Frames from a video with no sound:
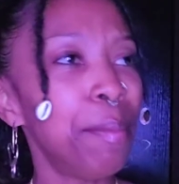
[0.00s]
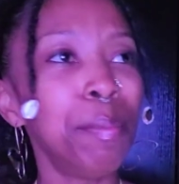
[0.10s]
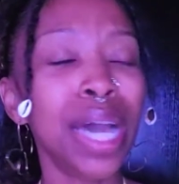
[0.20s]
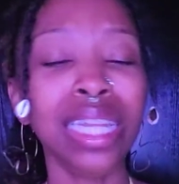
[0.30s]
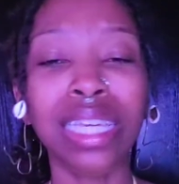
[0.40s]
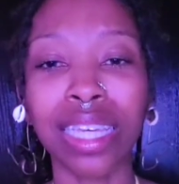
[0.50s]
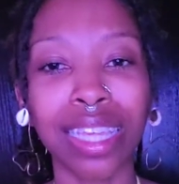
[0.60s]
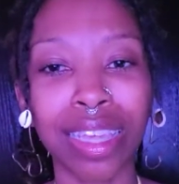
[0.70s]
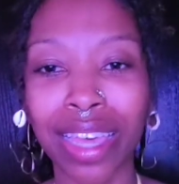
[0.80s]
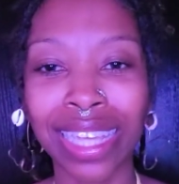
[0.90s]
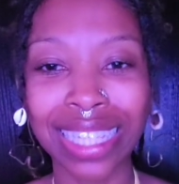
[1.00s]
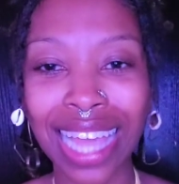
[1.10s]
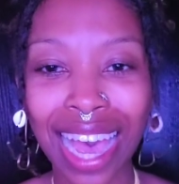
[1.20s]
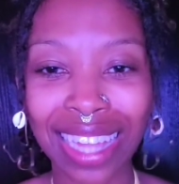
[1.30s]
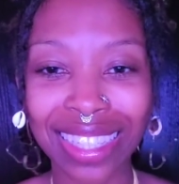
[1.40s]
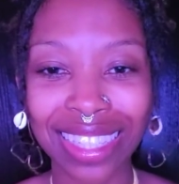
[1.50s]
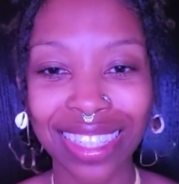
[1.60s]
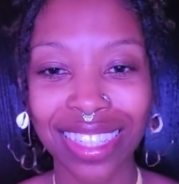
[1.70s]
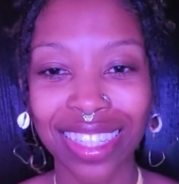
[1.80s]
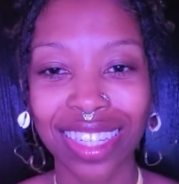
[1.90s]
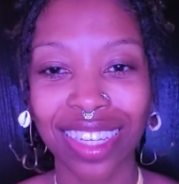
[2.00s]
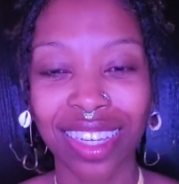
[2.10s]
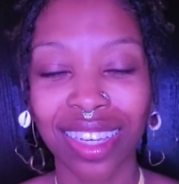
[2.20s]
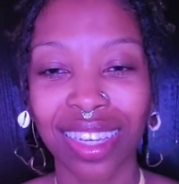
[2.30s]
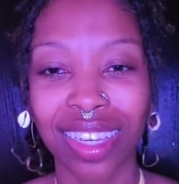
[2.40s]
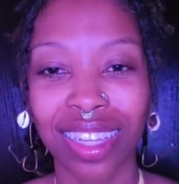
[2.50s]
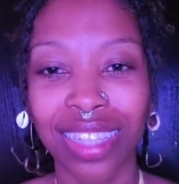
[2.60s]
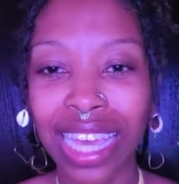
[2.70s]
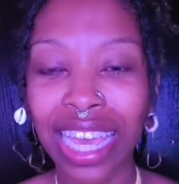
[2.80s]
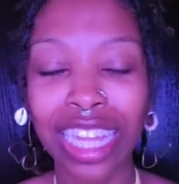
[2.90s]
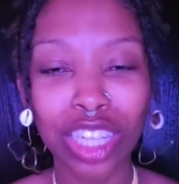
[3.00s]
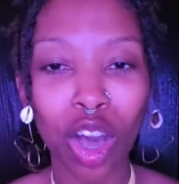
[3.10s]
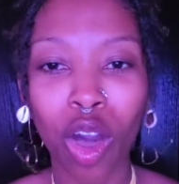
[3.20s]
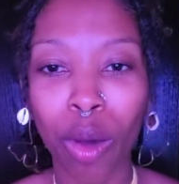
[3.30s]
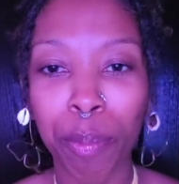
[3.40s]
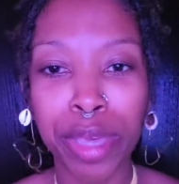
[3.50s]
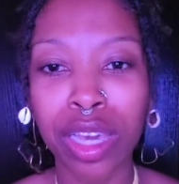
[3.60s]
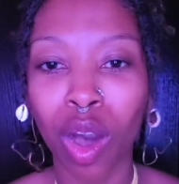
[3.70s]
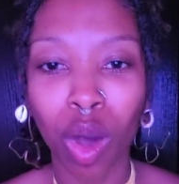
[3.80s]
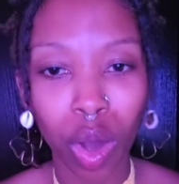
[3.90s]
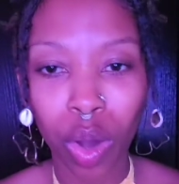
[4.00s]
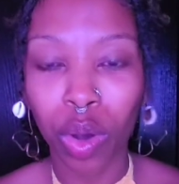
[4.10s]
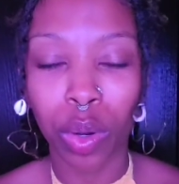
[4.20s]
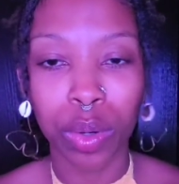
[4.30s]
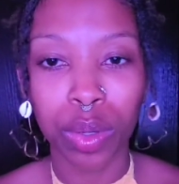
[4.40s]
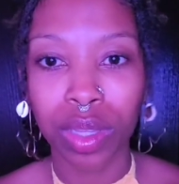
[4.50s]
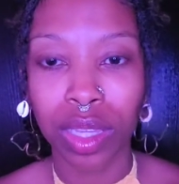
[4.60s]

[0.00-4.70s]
Money is not the end all be all.